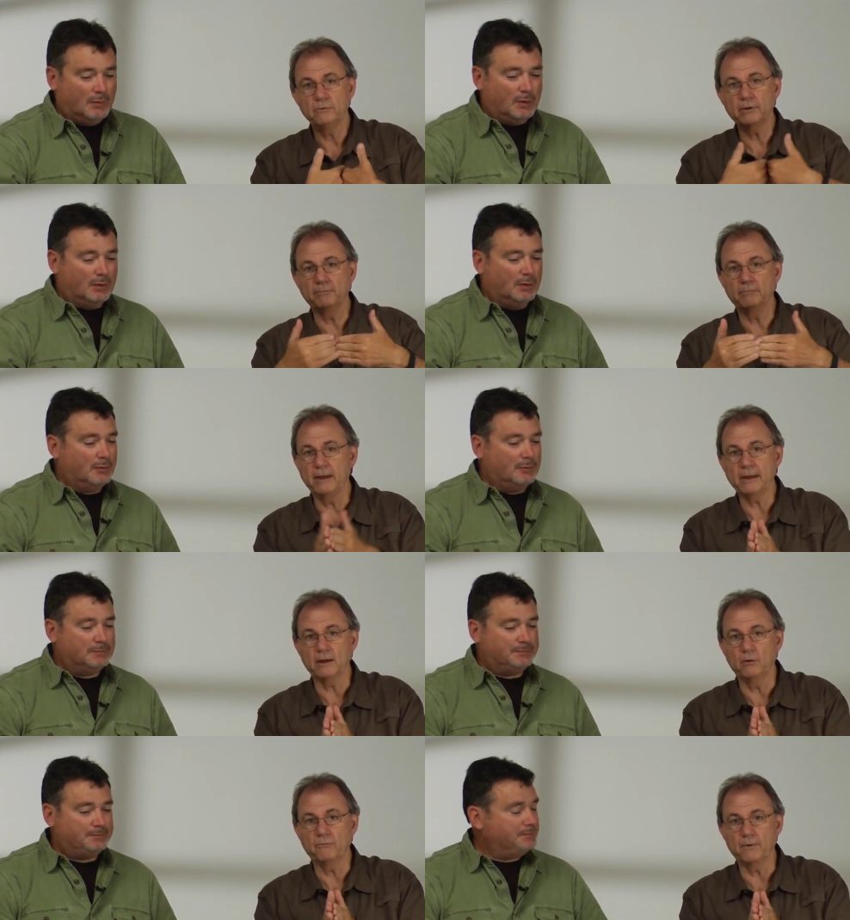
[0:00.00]
Speaker 1: you can make
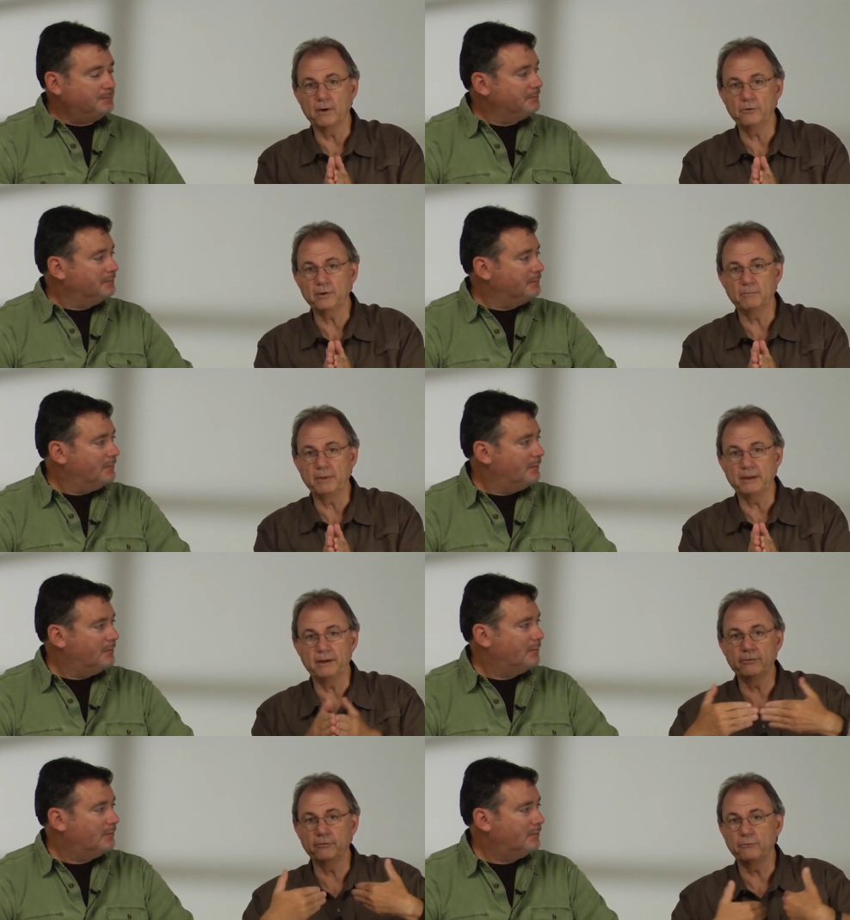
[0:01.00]
it go front, you can
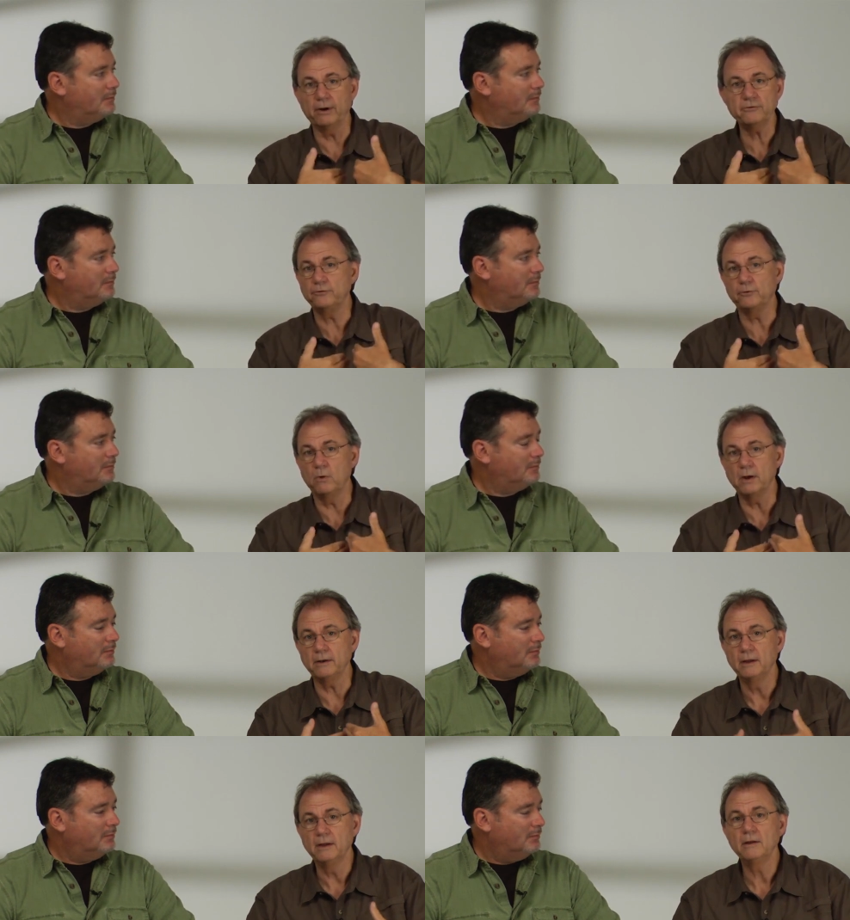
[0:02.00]
bend it either direction you
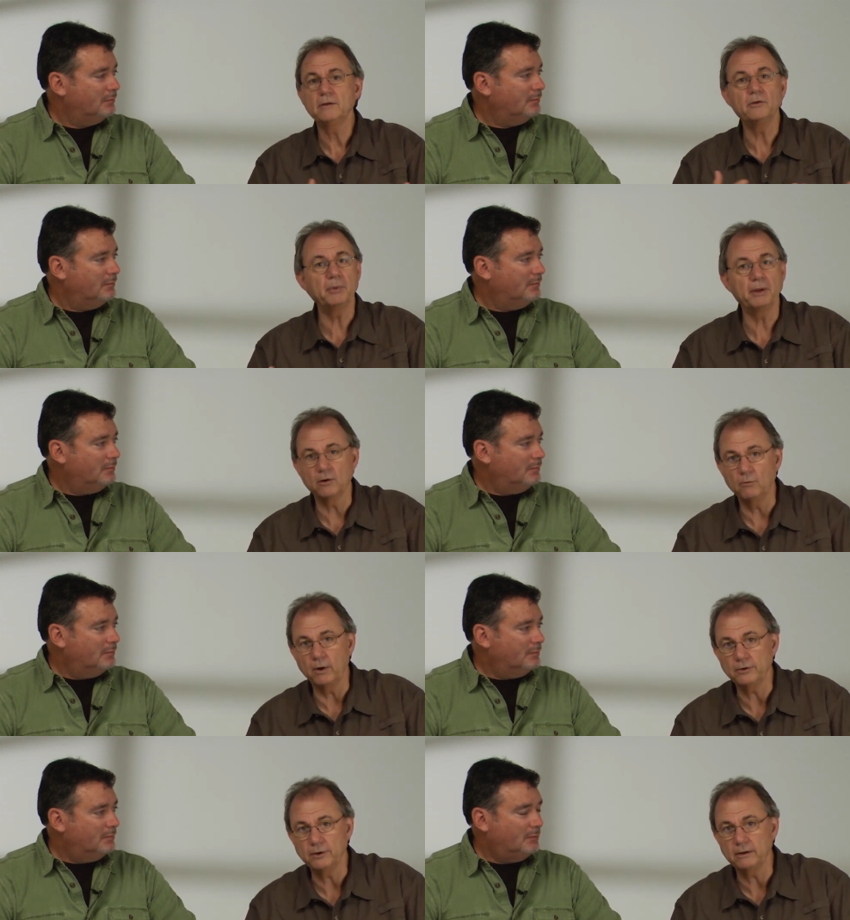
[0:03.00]
want, depending on
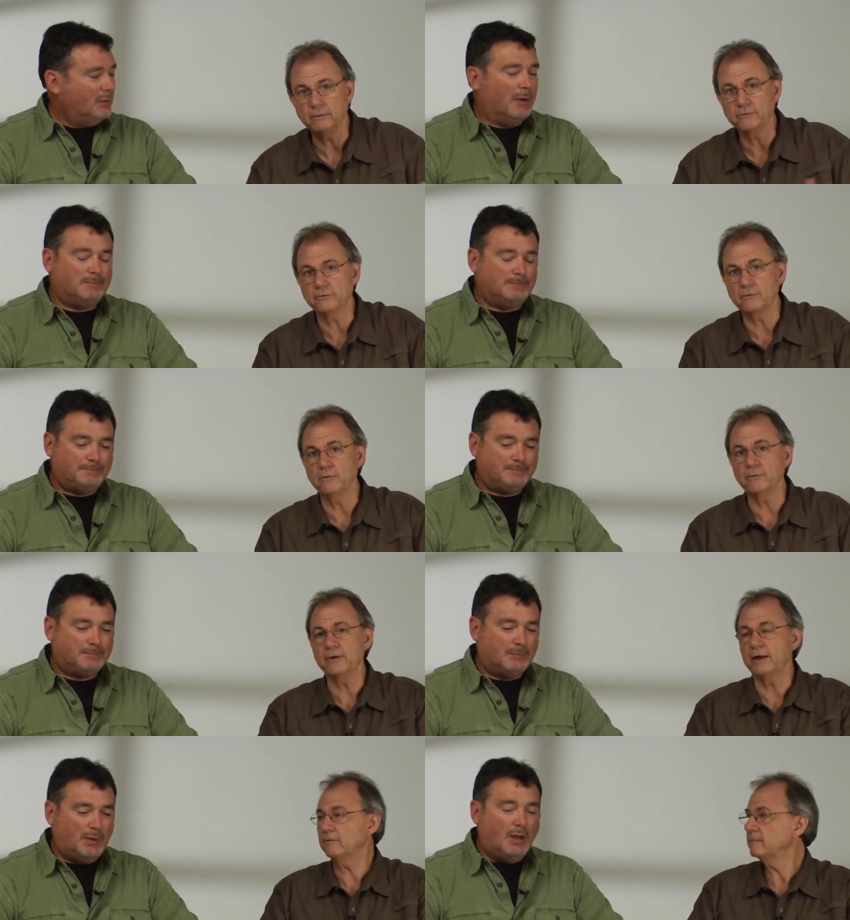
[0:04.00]
what you need yeah. the, on the
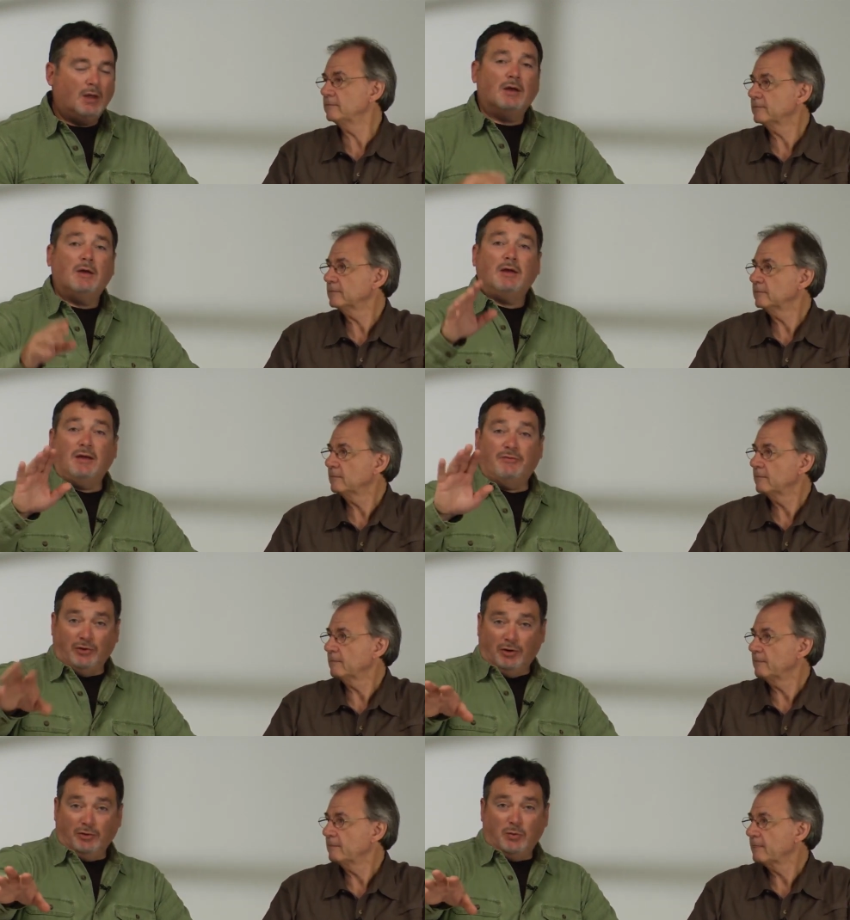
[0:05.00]
set. If
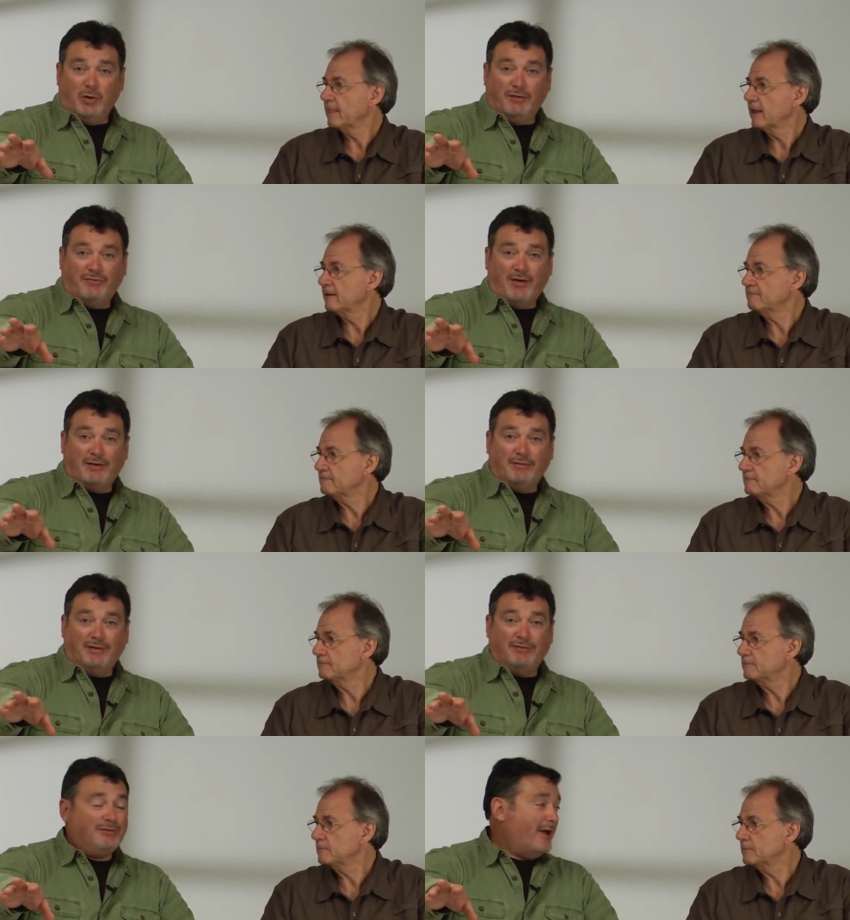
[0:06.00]
you don't know
Speaker 2: where to find a
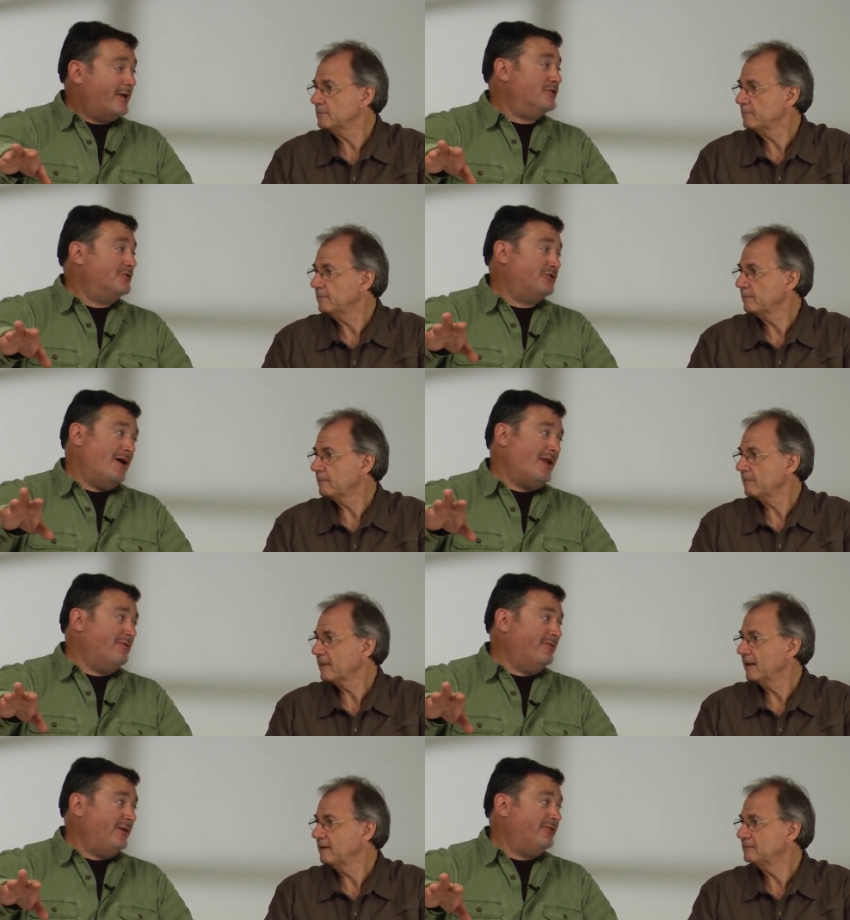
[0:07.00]
V-flat, because trying to
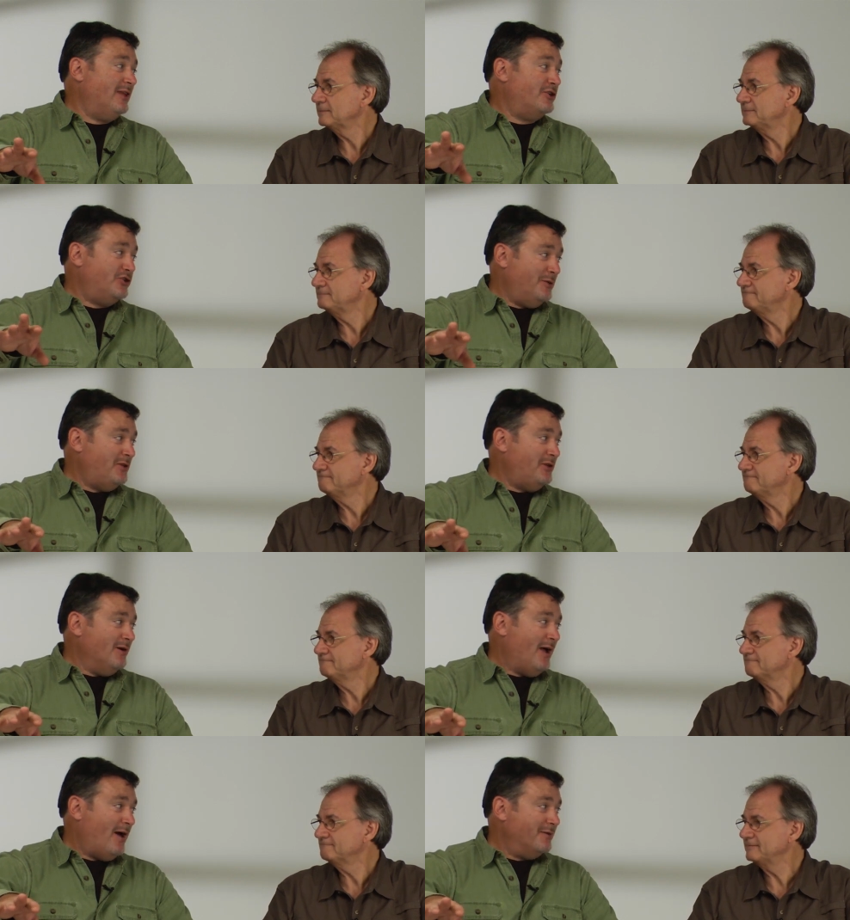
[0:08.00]
have a V-flat shipped to
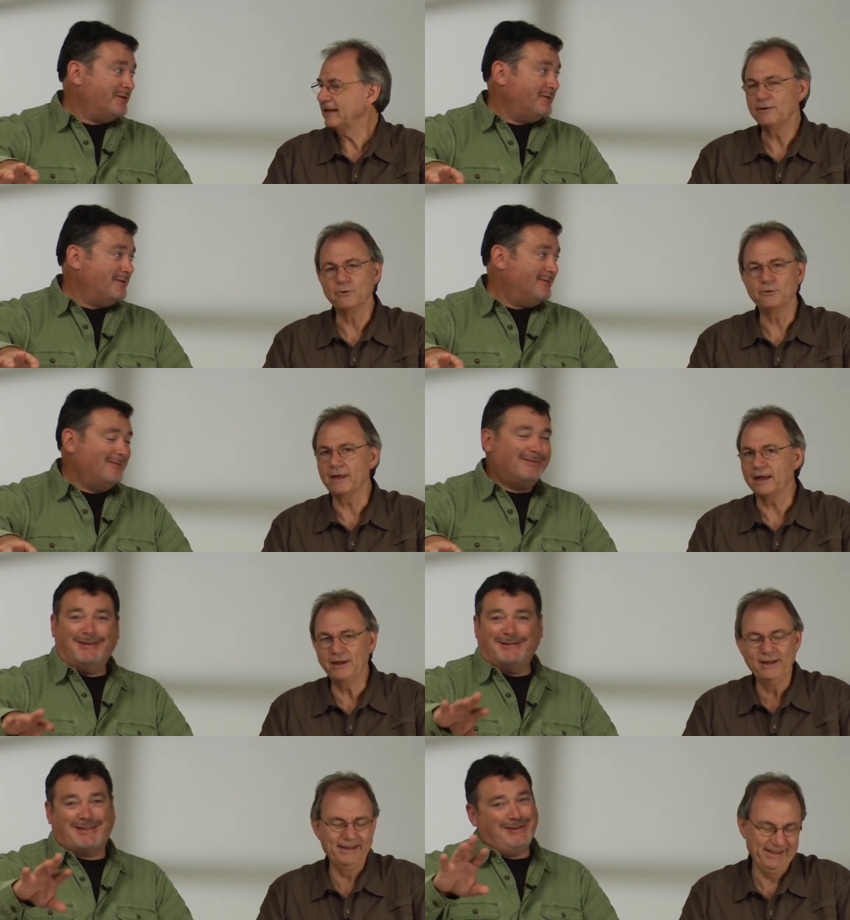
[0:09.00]
your house. Yeah, don't do that.
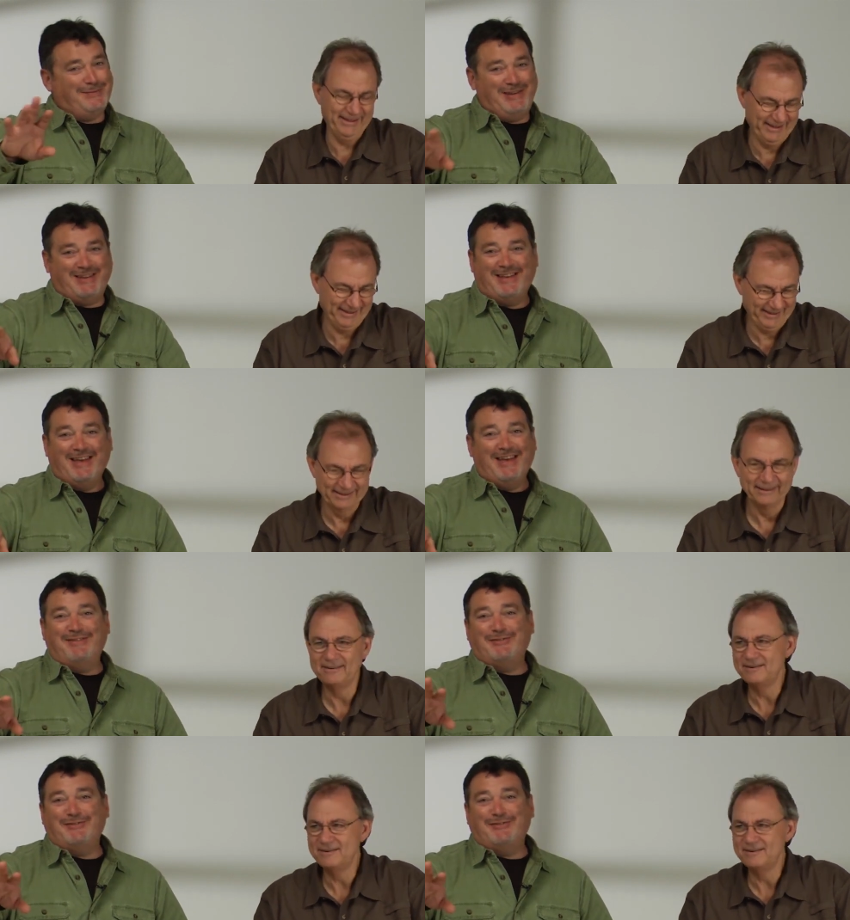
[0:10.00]
it's going to be,